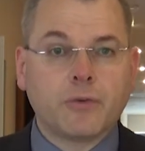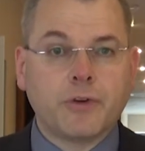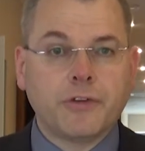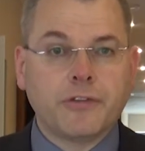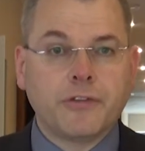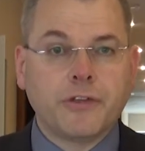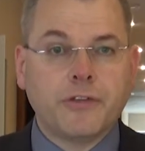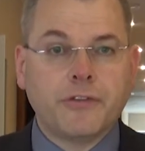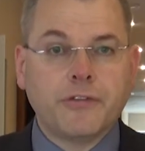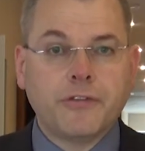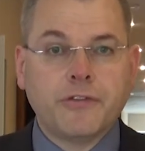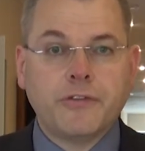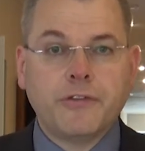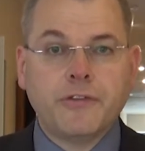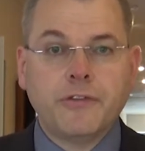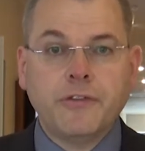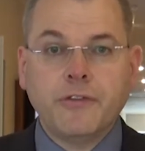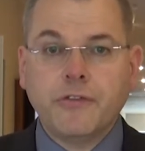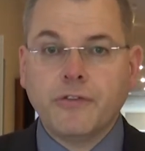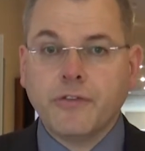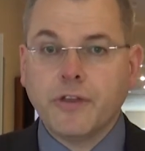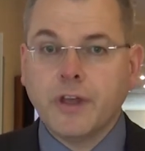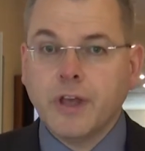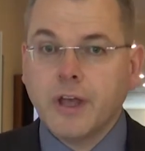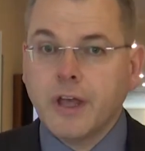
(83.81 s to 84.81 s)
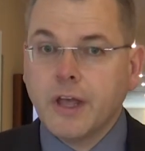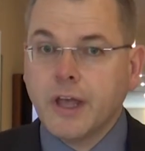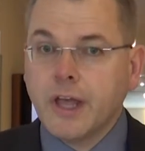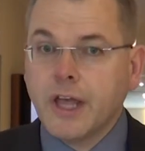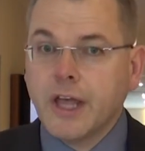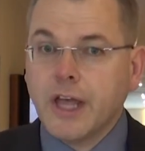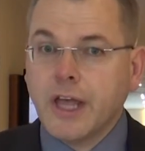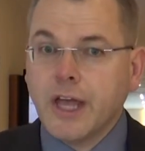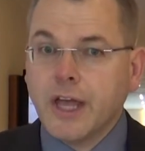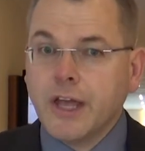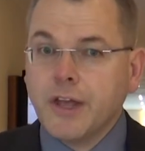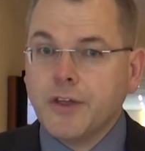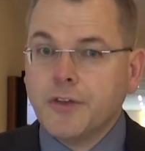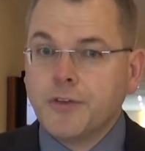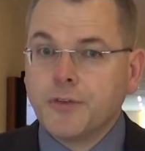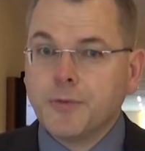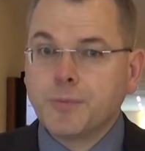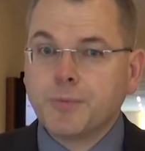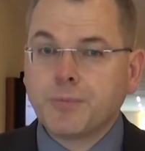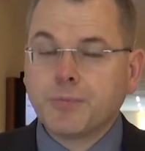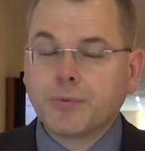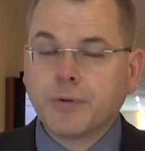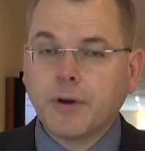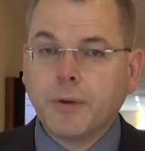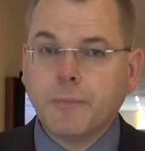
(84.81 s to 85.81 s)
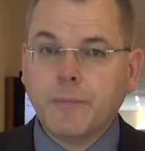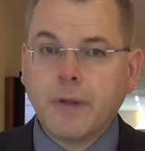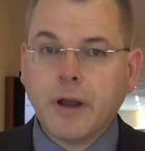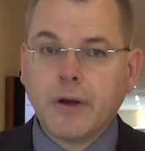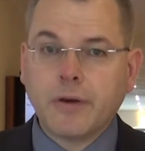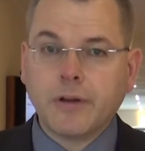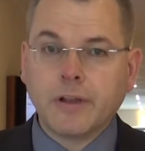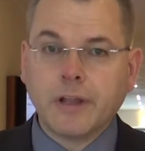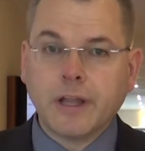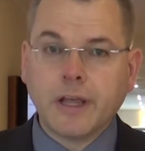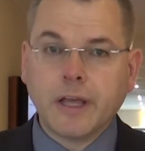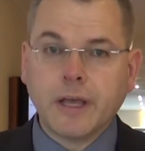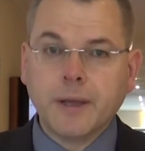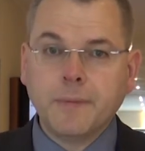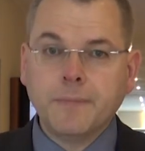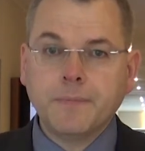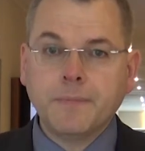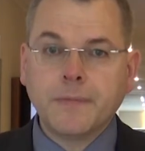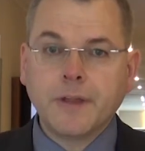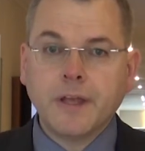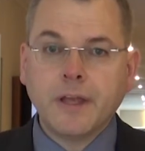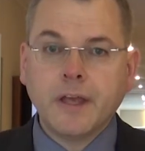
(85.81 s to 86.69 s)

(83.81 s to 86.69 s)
resistance is primarily